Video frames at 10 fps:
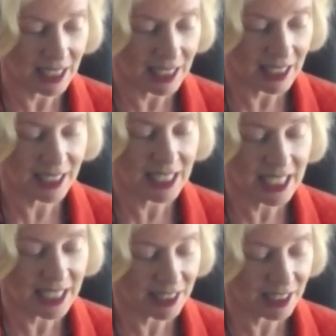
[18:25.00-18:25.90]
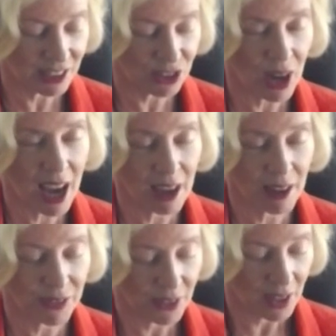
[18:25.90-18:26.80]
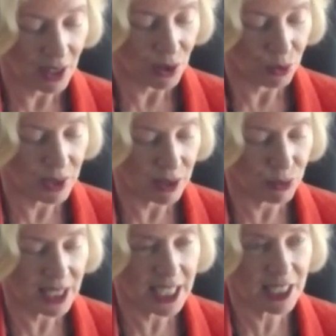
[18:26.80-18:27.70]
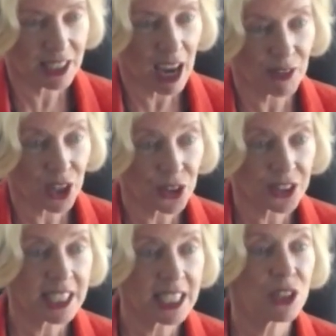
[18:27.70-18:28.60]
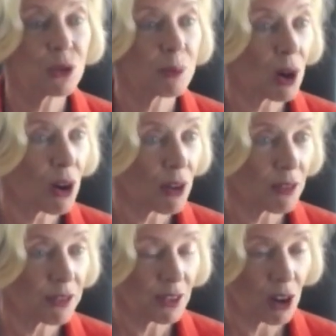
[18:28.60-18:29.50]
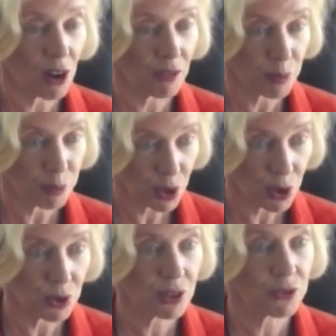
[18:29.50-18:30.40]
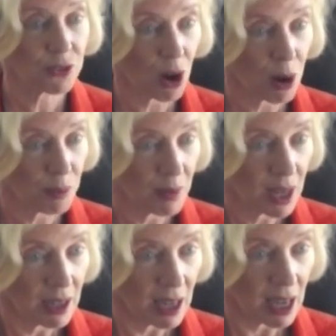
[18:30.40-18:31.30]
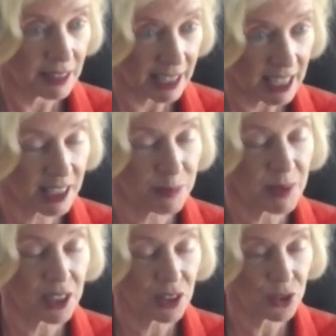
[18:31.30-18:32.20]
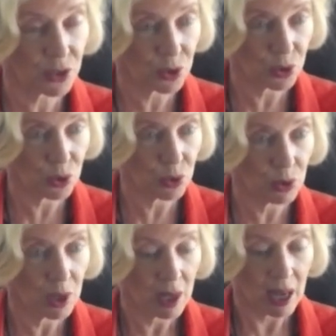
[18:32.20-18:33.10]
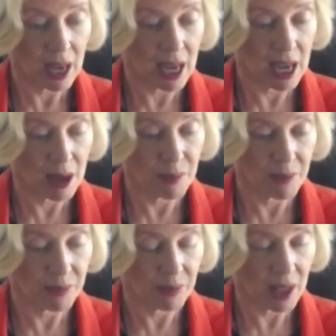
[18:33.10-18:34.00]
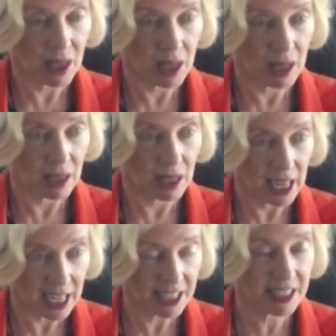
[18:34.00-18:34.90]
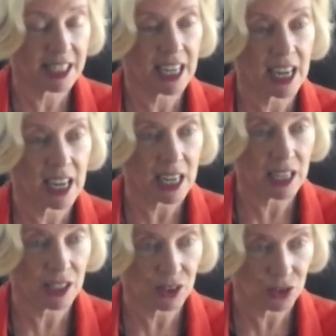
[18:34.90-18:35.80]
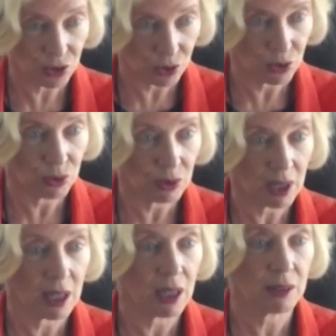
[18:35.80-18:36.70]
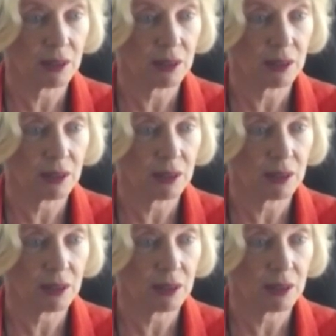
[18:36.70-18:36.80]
it needs to have, we need to have a continuum of approach from assessment to HTA to